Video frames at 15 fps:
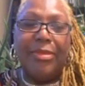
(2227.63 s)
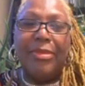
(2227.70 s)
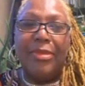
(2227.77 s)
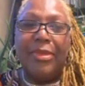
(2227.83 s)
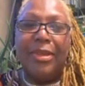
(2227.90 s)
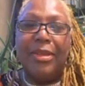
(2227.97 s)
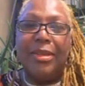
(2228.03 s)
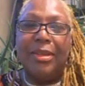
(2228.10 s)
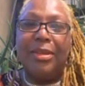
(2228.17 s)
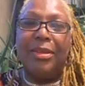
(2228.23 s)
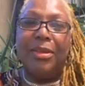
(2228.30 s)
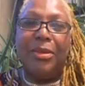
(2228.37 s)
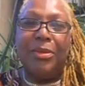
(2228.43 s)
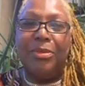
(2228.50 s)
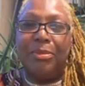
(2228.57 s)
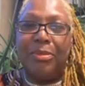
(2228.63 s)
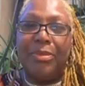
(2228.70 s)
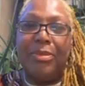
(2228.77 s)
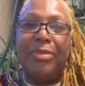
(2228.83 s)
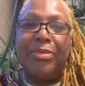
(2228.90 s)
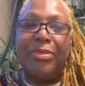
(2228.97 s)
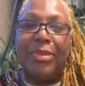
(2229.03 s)
thank you so much for
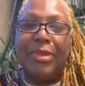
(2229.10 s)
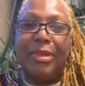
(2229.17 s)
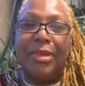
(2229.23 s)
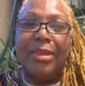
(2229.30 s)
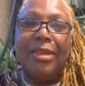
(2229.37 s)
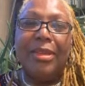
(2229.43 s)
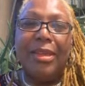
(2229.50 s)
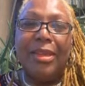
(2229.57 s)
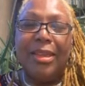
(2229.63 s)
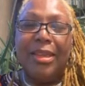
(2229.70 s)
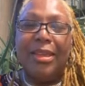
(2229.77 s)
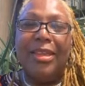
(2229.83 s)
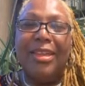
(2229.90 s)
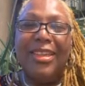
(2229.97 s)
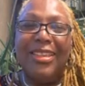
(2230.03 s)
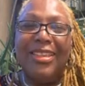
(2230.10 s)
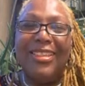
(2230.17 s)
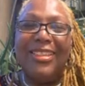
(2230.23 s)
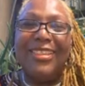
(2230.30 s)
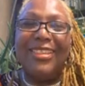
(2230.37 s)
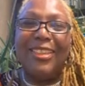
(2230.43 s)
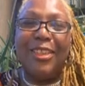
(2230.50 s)
this. I appreciate you. If
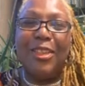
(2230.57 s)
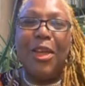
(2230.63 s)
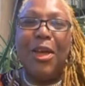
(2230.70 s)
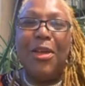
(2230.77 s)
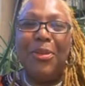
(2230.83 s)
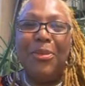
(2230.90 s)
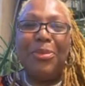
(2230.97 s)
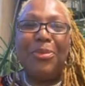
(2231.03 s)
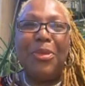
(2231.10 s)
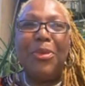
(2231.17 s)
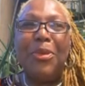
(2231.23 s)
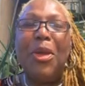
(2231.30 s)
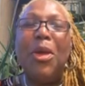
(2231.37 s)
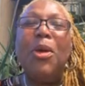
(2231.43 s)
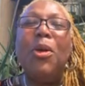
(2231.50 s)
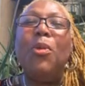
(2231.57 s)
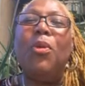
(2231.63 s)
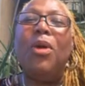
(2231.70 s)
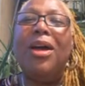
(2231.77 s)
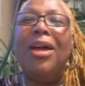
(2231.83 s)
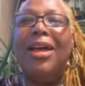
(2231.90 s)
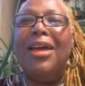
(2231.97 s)
nobody else says it, I
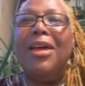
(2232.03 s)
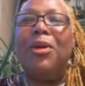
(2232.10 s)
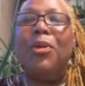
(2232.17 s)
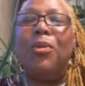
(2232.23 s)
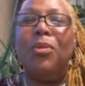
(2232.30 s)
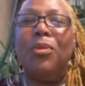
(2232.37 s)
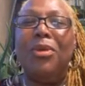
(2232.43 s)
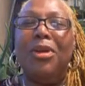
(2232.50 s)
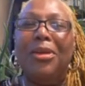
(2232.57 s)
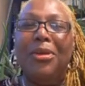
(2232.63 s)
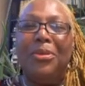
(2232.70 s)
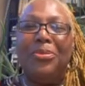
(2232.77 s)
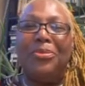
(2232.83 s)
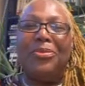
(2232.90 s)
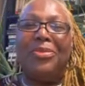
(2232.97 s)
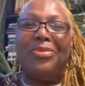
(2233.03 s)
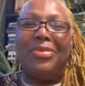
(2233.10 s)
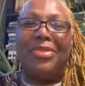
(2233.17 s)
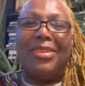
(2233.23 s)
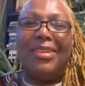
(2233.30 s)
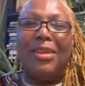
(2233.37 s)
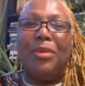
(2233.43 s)
appreciate you. Mm-hmm.
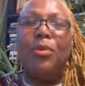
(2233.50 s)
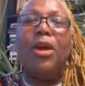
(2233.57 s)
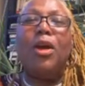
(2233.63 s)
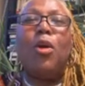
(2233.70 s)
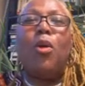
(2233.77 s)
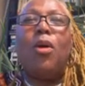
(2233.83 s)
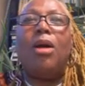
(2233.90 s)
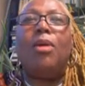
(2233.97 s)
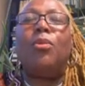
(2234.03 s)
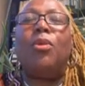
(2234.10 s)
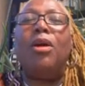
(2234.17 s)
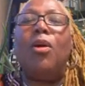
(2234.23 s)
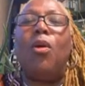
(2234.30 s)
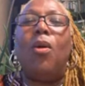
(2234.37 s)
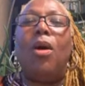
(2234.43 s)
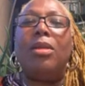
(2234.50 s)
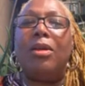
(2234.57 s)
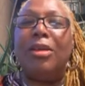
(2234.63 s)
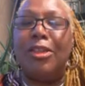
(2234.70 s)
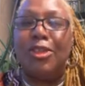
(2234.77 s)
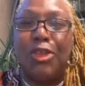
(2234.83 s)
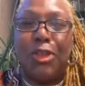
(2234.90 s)
we're all we're all
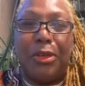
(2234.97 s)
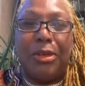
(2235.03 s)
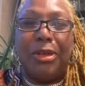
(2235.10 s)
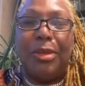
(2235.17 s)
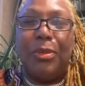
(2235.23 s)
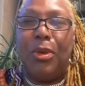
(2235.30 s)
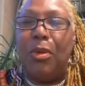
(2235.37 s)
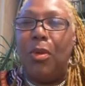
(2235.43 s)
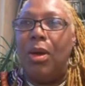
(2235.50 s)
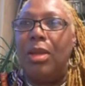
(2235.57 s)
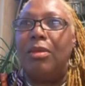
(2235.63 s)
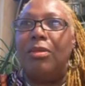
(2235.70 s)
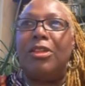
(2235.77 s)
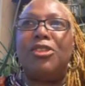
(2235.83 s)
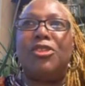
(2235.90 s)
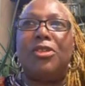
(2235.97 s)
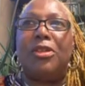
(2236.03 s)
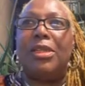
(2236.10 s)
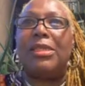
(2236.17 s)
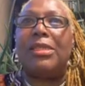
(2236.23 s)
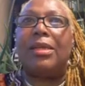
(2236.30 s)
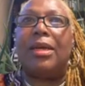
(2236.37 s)
on a journey. We're all on this
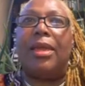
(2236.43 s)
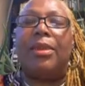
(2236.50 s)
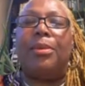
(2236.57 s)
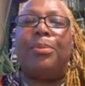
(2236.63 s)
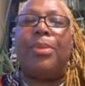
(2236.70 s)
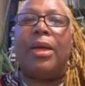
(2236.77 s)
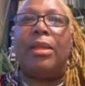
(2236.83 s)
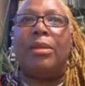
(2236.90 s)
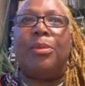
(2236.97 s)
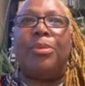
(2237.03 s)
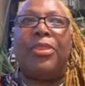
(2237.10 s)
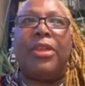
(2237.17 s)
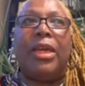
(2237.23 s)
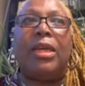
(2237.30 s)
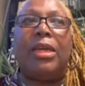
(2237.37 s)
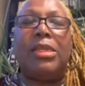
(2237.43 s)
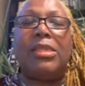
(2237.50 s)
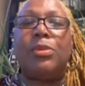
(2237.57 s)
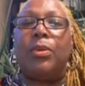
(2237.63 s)
journey together. But the thing is,